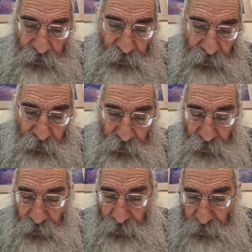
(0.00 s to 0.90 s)
to their
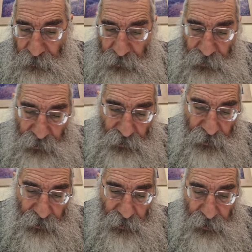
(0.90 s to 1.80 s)
source in holiness,
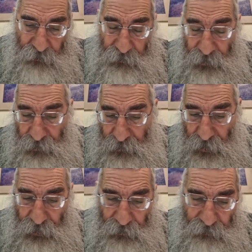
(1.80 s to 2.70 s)
meaning
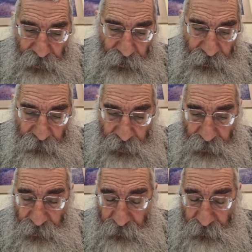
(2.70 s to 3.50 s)
elevating Eilam Hazeh.